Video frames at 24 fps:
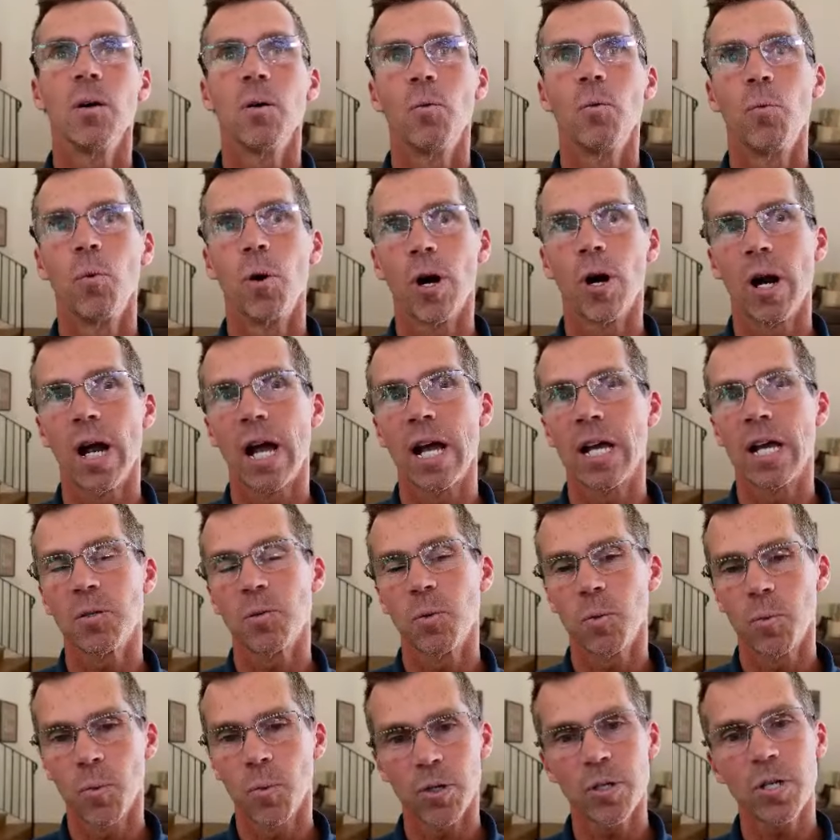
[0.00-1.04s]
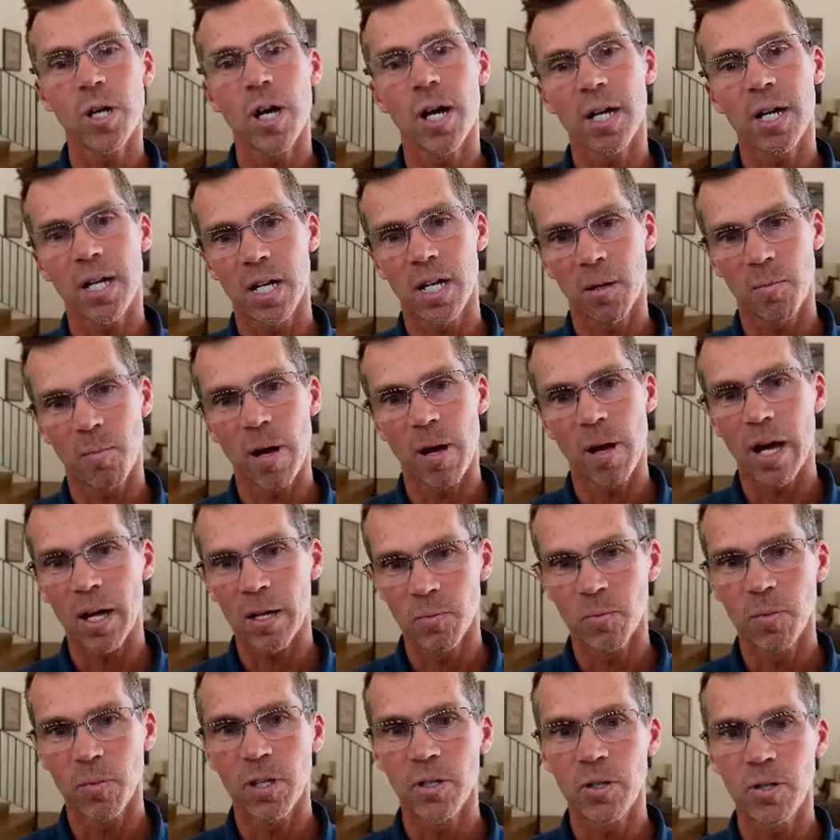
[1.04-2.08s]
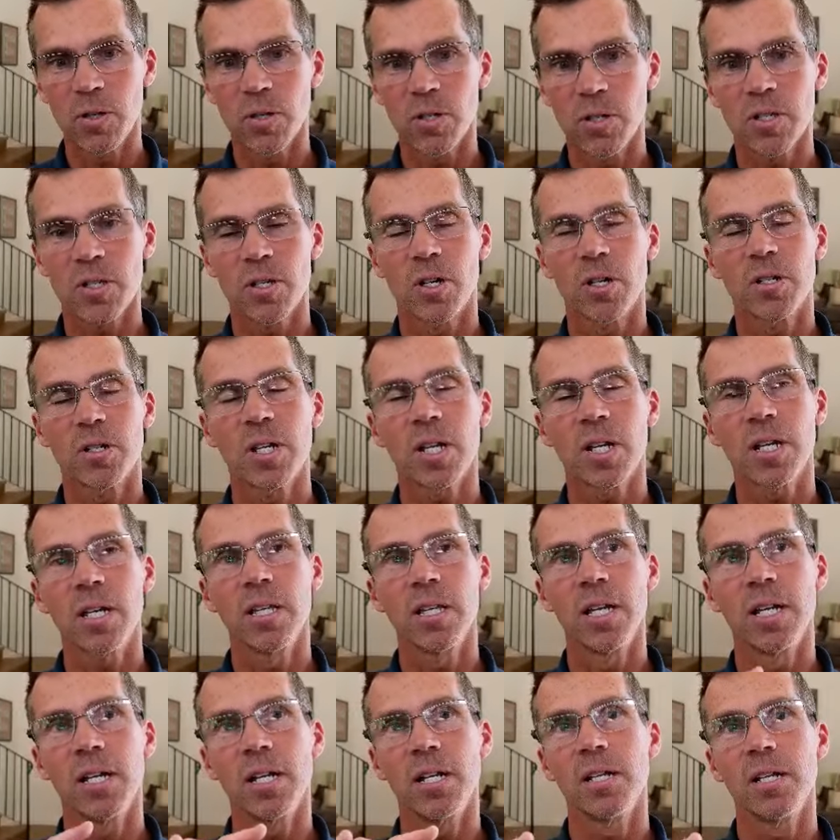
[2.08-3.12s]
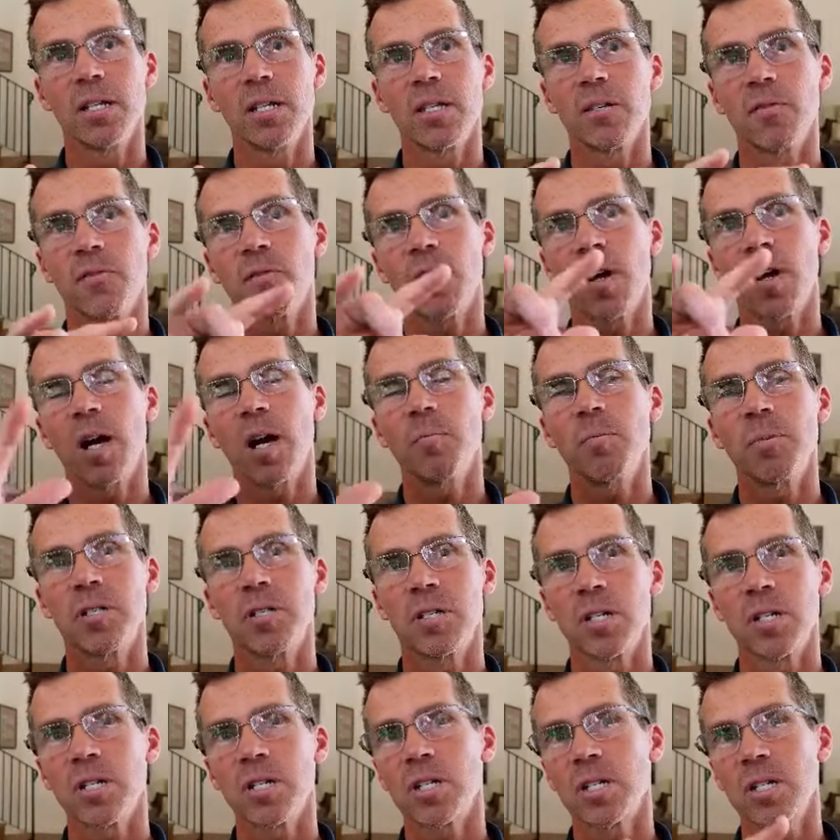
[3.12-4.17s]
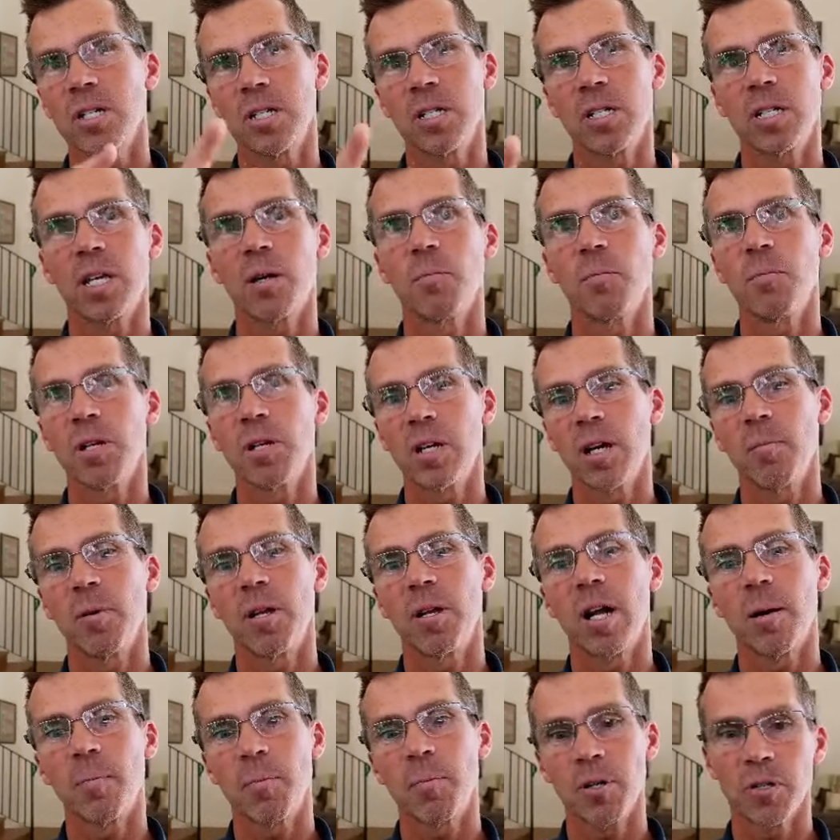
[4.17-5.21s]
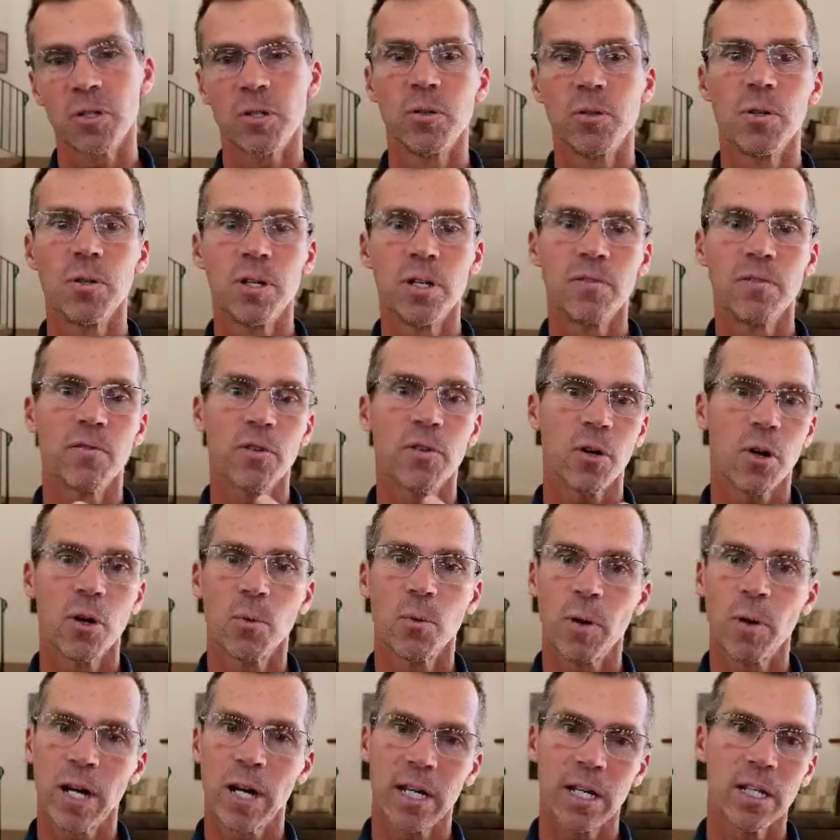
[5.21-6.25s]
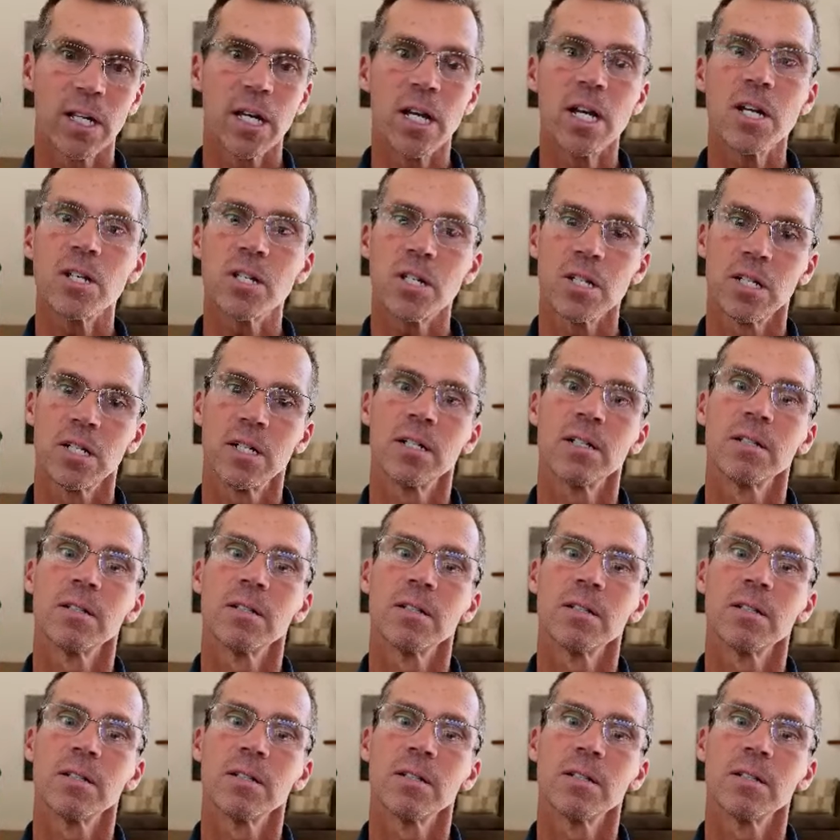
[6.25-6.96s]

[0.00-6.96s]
Whereas what we're talking about and what you just articulated is, if competition can become an opportunity for co-regulation,